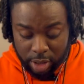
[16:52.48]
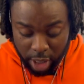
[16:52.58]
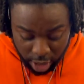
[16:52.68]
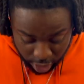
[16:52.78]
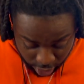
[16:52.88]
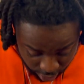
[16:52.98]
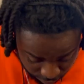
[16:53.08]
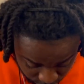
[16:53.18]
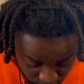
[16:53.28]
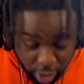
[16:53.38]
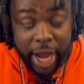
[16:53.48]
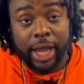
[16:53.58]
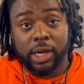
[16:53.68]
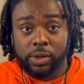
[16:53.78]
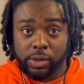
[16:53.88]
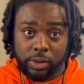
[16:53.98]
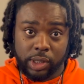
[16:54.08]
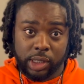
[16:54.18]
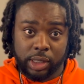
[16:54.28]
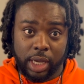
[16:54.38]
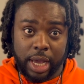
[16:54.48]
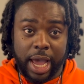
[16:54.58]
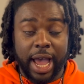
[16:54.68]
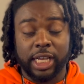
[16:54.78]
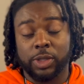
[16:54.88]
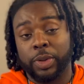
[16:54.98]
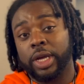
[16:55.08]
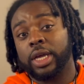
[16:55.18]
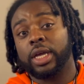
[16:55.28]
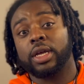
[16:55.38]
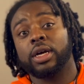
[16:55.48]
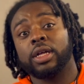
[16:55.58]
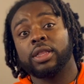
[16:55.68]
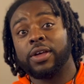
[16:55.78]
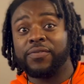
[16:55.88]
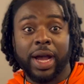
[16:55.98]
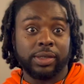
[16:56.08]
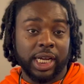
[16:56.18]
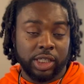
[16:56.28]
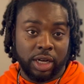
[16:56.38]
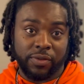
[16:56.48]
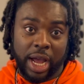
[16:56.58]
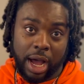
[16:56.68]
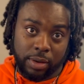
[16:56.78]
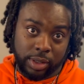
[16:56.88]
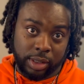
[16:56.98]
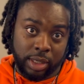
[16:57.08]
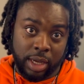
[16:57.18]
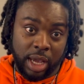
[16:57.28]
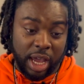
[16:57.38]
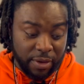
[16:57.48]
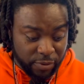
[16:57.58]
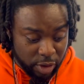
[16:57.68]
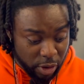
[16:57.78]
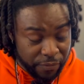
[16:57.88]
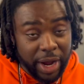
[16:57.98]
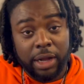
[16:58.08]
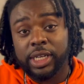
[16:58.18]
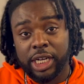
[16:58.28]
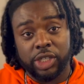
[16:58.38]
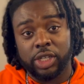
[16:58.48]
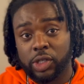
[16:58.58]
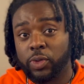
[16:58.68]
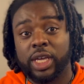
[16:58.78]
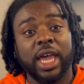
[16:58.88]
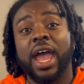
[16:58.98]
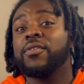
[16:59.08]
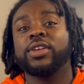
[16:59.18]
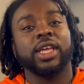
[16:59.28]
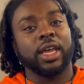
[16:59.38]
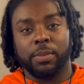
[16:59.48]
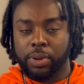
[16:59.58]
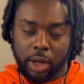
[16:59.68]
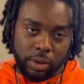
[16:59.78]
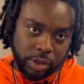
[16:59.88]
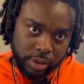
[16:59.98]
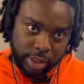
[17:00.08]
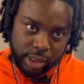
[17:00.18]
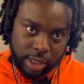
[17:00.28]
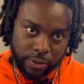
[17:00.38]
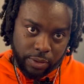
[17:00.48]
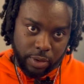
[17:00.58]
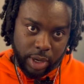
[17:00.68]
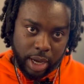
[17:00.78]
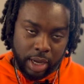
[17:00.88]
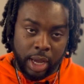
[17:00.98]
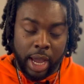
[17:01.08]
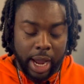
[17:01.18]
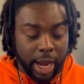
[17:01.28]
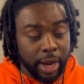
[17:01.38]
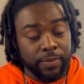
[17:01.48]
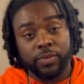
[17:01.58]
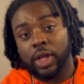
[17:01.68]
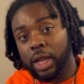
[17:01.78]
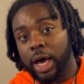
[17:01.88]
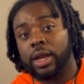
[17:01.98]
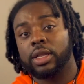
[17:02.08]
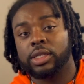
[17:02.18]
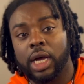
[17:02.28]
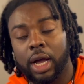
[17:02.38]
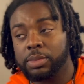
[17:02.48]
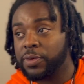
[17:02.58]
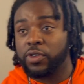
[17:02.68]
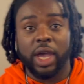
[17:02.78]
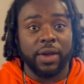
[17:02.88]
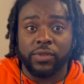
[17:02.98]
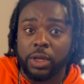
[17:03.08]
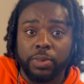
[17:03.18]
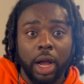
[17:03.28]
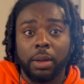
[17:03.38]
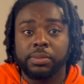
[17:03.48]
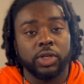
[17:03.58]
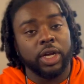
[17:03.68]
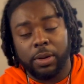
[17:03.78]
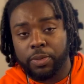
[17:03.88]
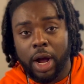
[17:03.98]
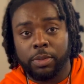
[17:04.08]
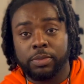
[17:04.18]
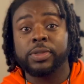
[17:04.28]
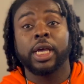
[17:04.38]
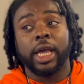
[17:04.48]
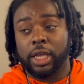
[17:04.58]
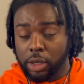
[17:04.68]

Think of your ankles as being the foundation of a house. If your foundation is weak, everything implodes on itself, okay? And a lot of the times, if you have knee problems or hip problems, it